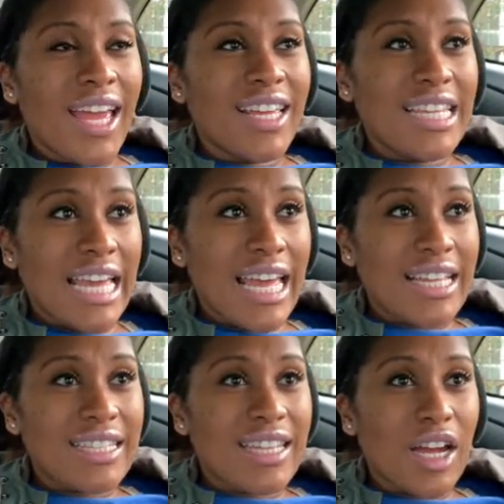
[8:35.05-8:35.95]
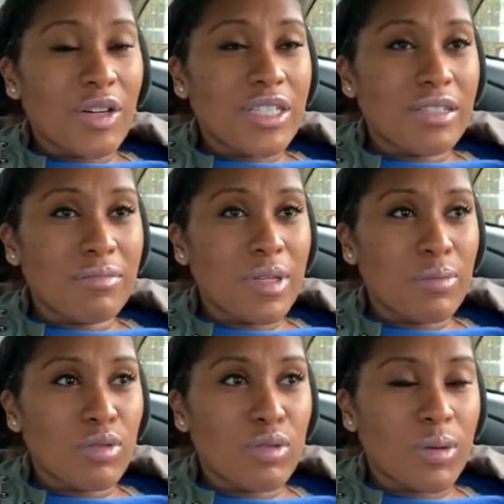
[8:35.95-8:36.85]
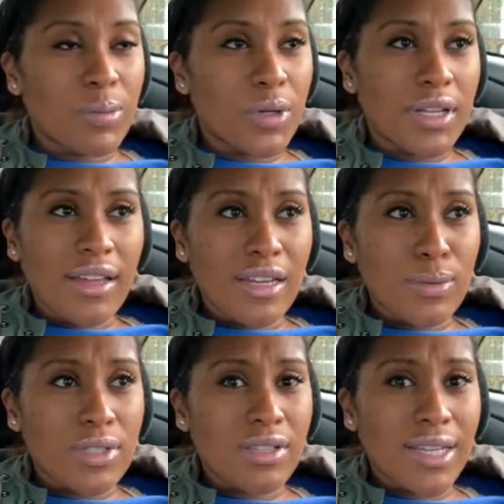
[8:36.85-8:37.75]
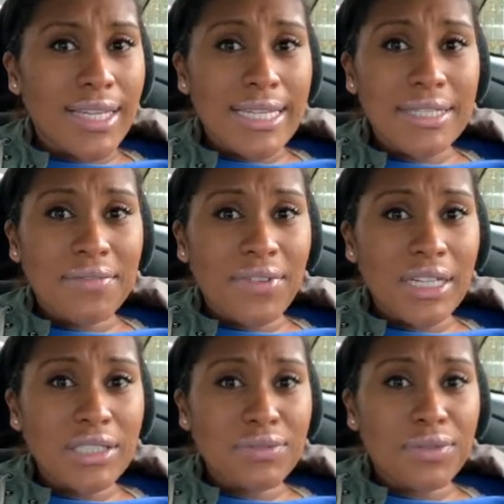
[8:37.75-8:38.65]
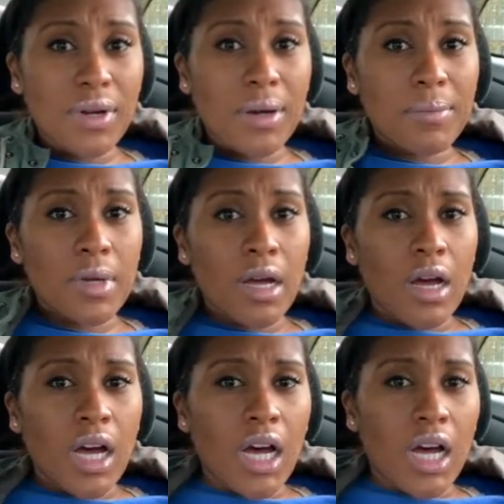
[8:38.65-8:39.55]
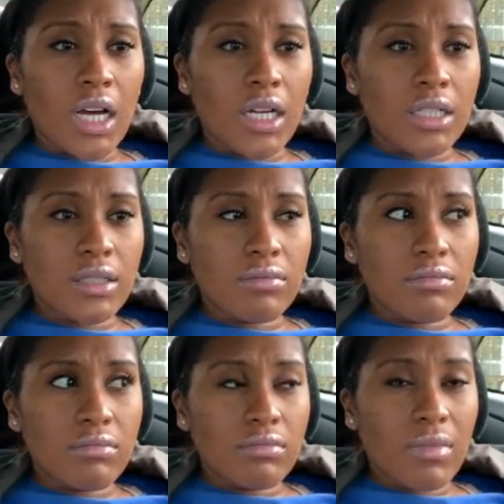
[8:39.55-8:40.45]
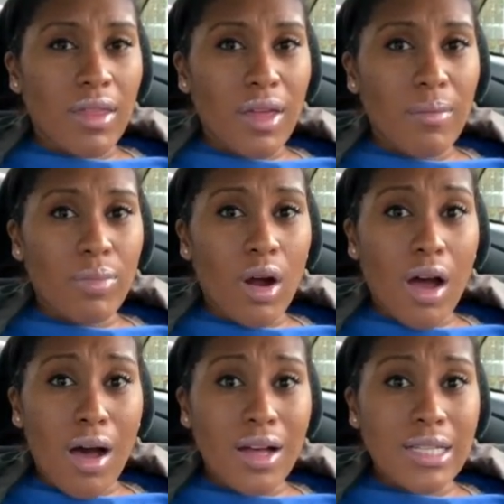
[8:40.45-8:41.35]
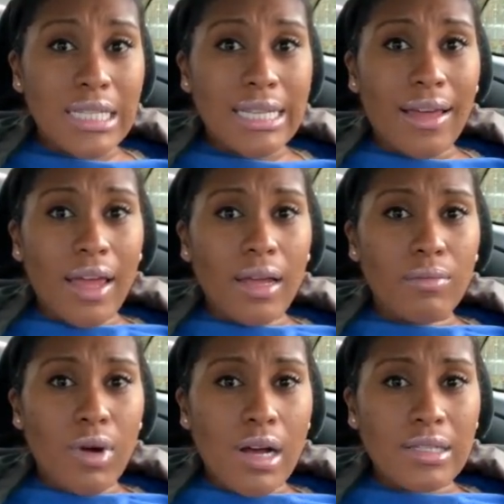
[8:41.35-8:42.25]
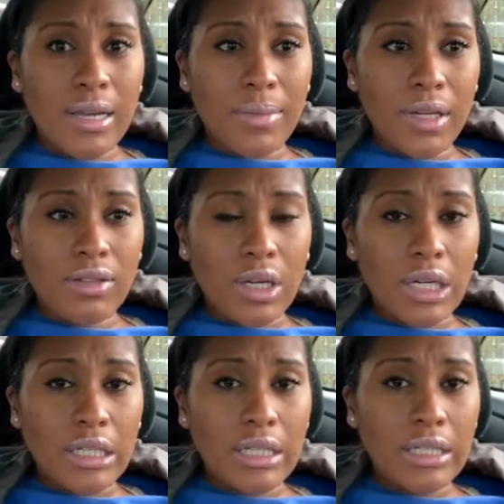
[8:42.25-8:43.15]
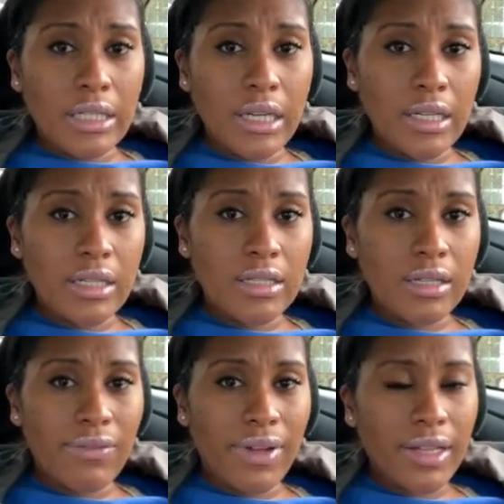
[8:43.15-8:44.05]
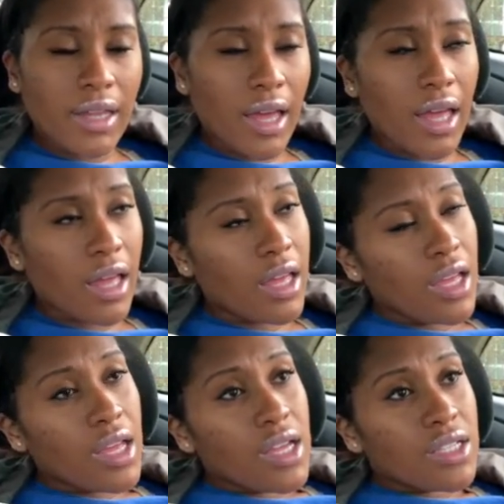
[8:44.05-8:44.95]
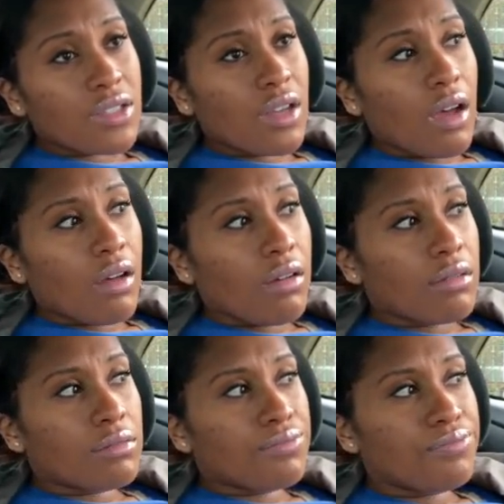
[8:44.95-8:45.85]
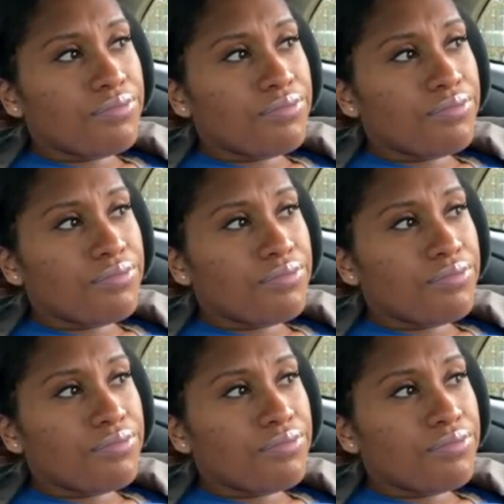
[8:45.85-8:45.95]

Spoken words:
yes, there were some people who reported that it was a yeast infection from their bras, like bras not being thoroughly cleaned and stuff like that. So